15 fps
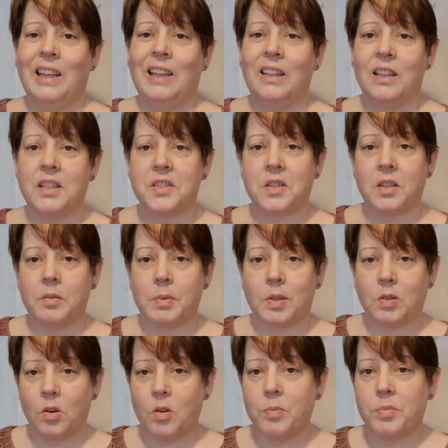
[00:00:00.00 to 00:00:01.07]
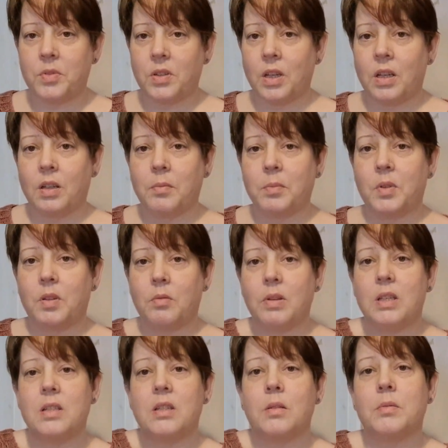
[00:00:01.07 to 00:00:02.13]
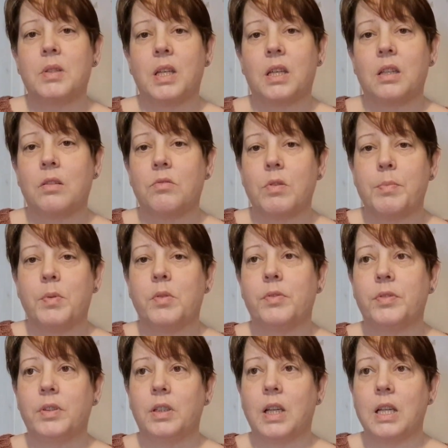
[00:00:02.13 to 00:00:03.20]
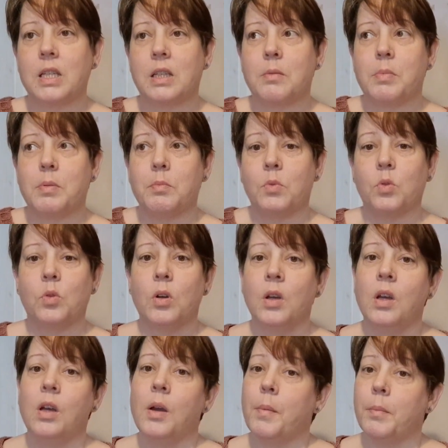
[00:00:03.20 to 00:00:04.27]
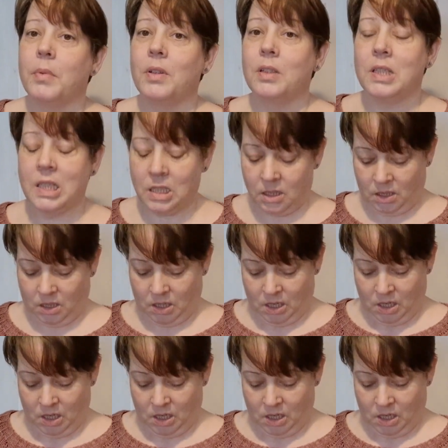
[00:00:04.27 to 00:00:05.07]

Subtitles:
that's going to be cropped, and I'm going to end up taking the rib off and adding a bit more, but I didn't.